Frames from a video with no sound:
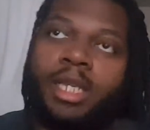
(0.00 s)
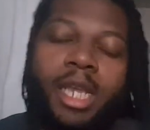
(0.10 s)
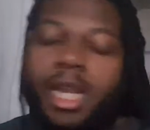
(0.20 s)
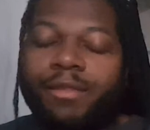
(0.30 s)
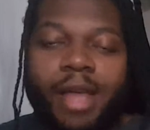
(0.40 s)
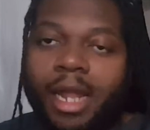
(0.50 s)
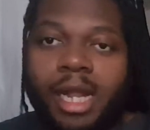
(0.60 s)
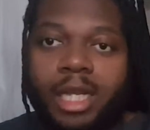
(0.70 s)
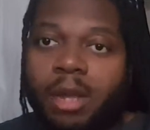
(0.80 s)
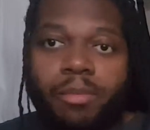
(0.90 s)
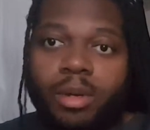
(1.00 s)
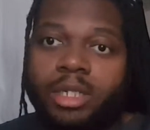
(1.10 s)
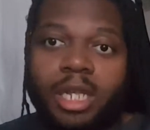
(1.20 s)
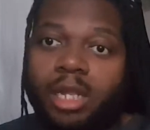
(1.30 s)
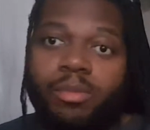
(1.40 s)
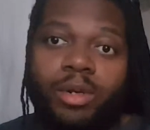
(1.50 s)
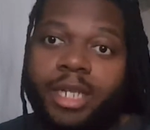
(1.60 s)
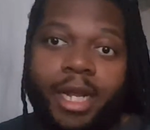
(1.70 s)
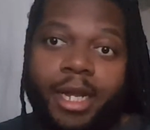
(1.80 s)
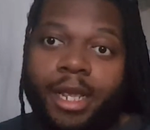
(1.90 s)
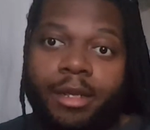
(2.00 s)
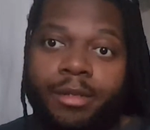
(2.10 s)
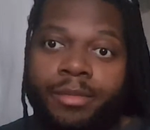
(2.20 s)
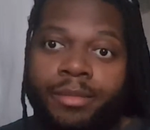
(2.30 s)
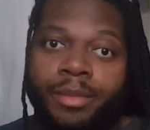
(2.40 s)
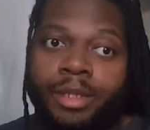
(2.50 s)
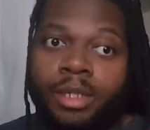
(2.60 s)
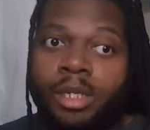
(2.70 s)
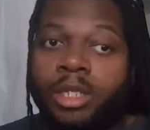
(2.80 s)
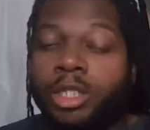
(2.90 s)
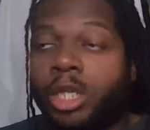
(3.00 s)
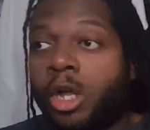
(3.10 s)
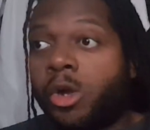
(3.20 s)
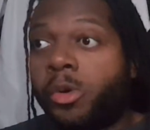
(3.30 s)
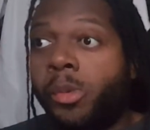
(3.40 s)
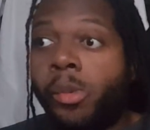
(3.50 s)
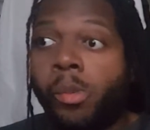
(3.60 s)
he never had that te- teleport technique. So,